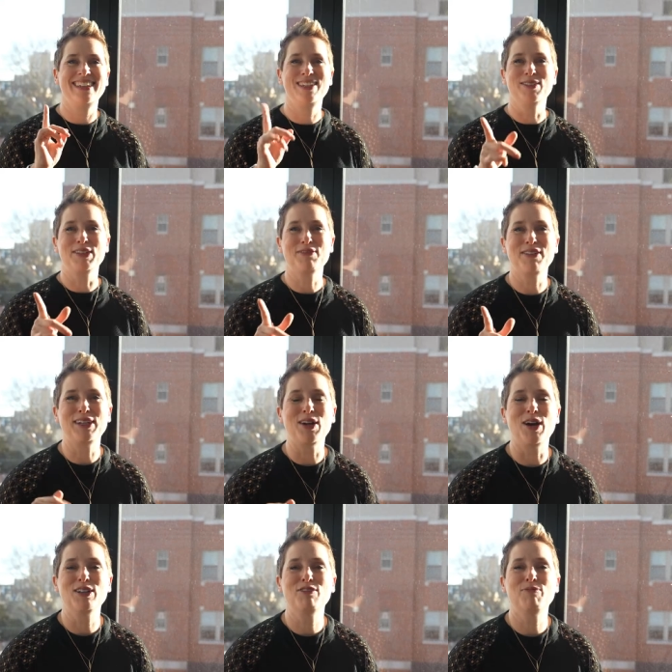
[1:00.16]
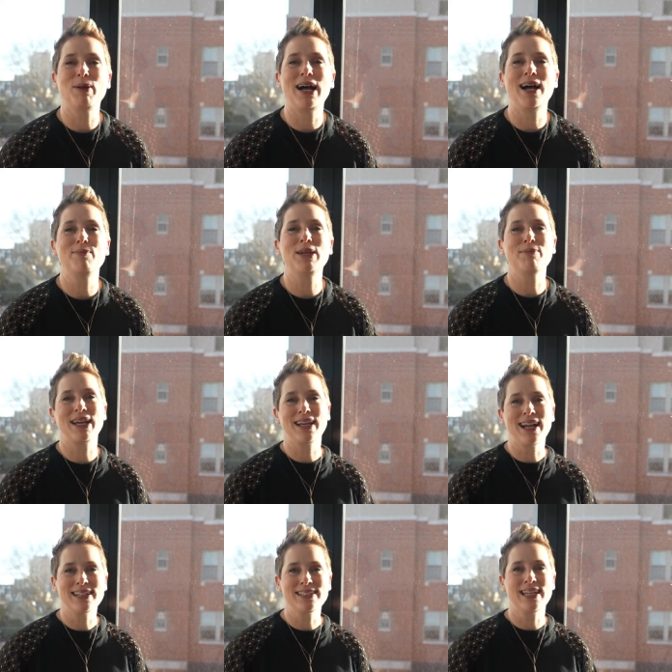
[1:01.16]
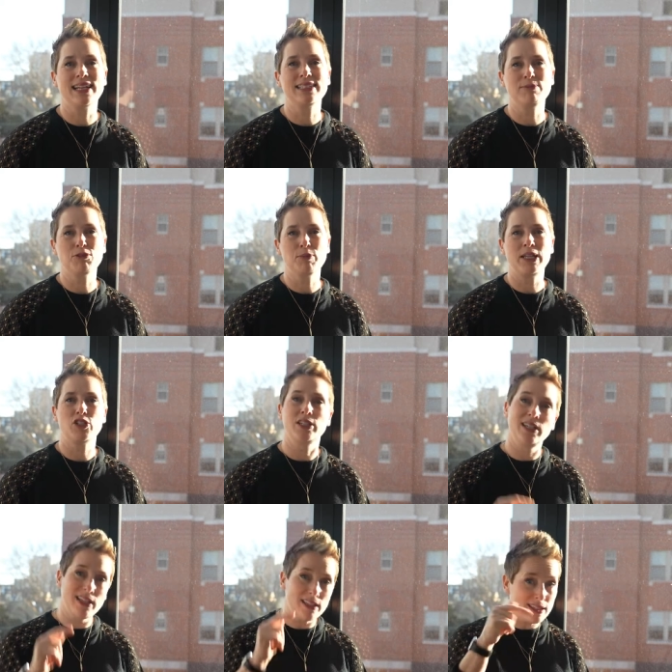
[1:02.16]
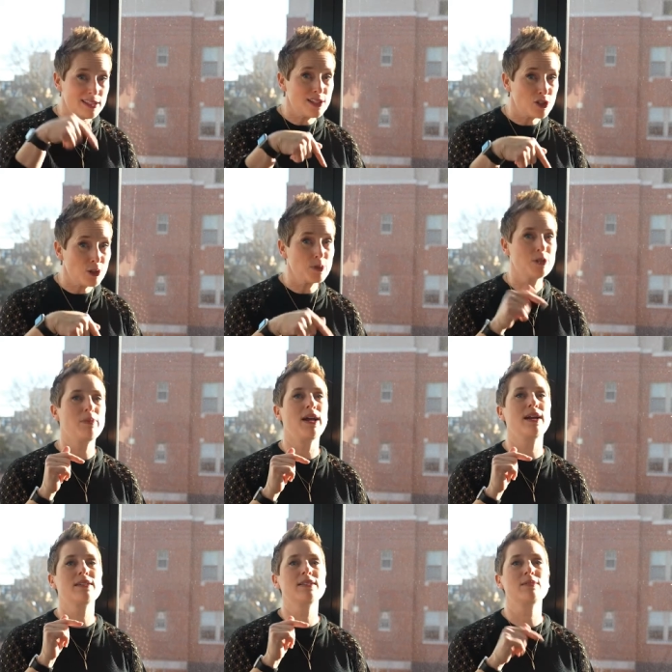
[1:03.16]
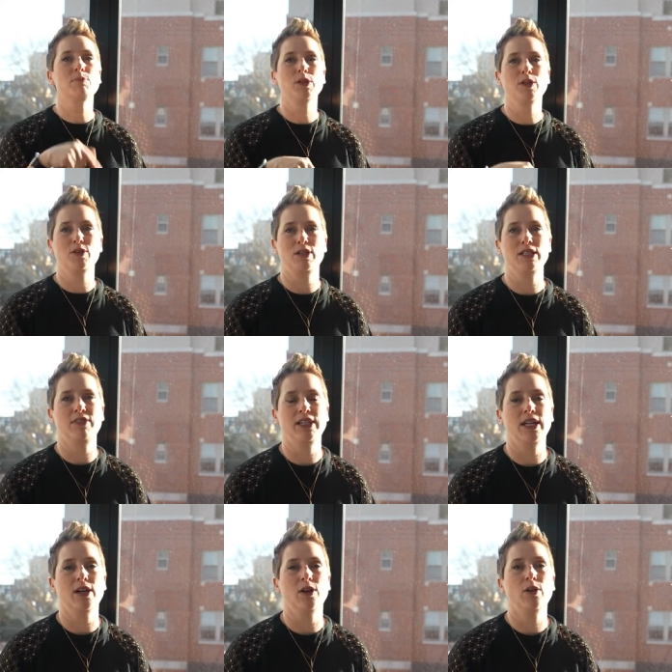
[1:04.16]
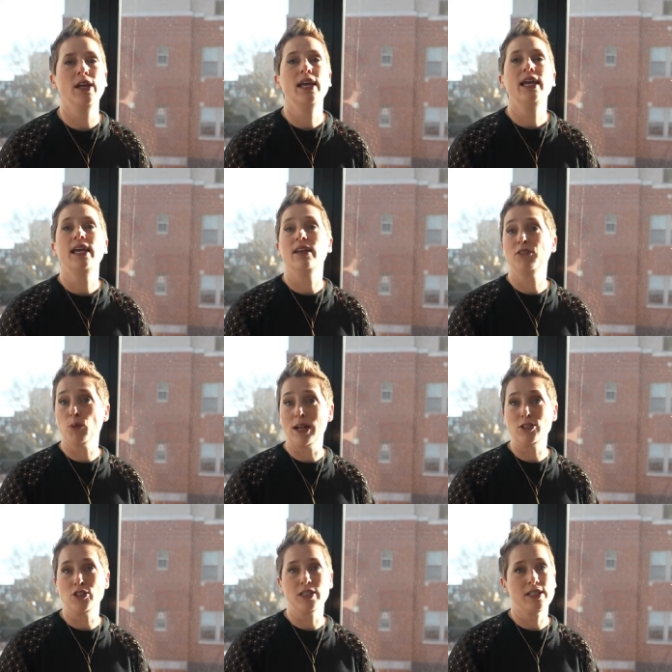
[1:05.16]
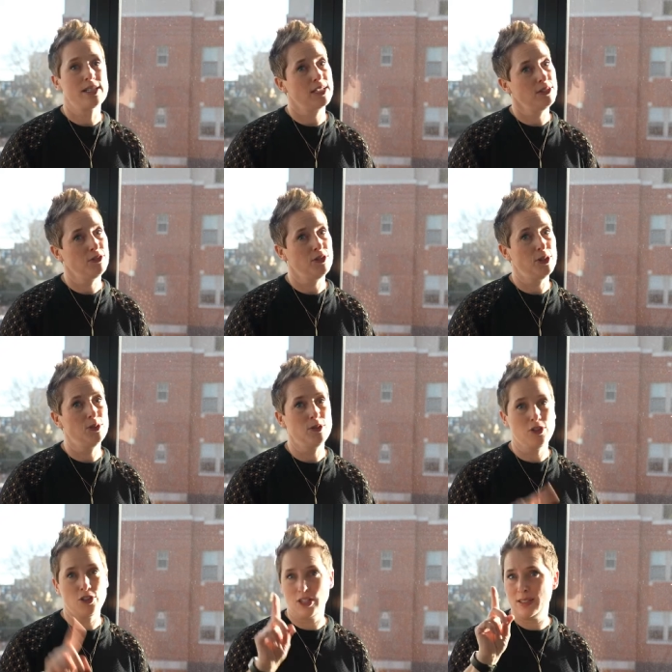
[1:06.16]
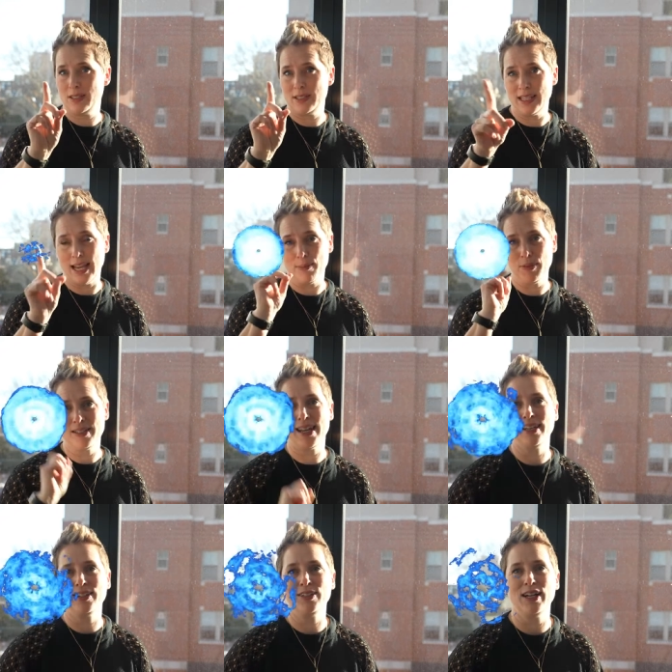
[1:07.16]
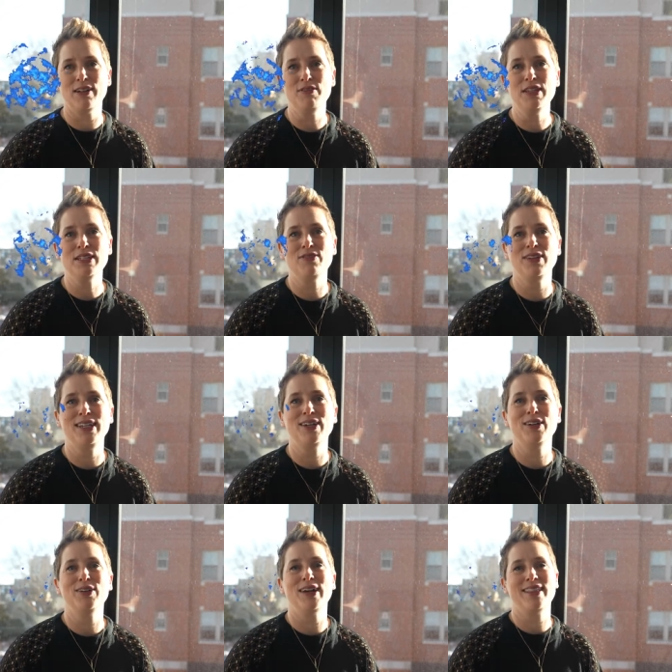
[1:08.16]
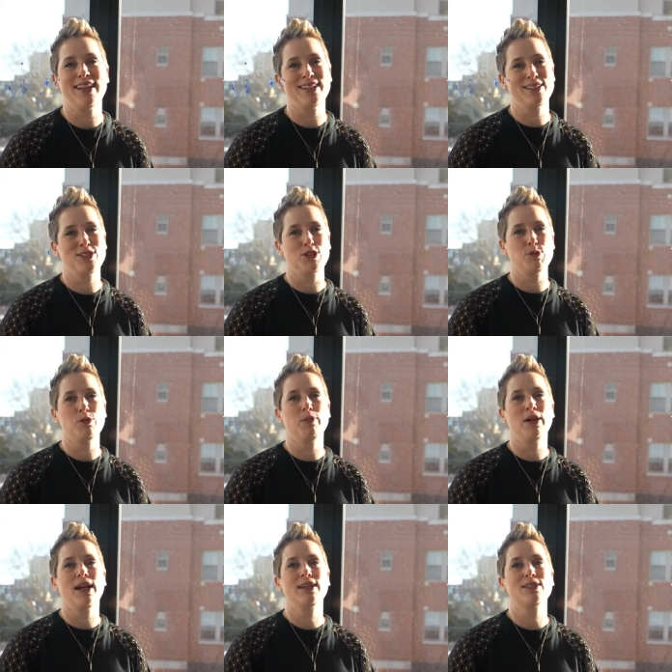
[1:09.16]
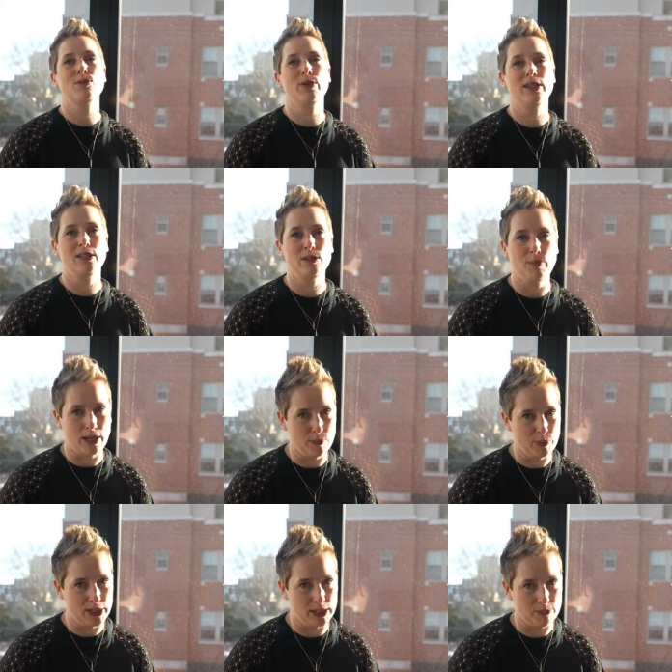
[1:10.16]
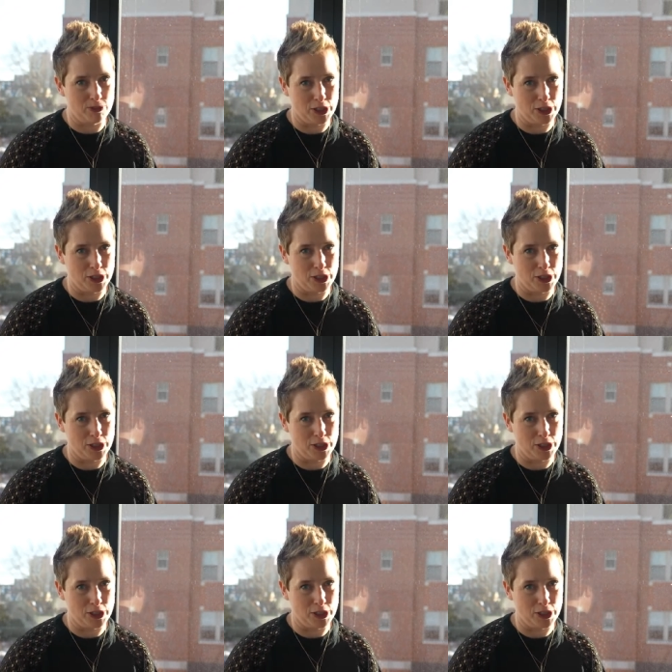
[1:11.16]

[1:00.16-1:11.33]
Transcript: You can find all of Bob and my contact information in the description box below this video. If you're watching this on your phone, just tap the title of this video and that description box will pop right up for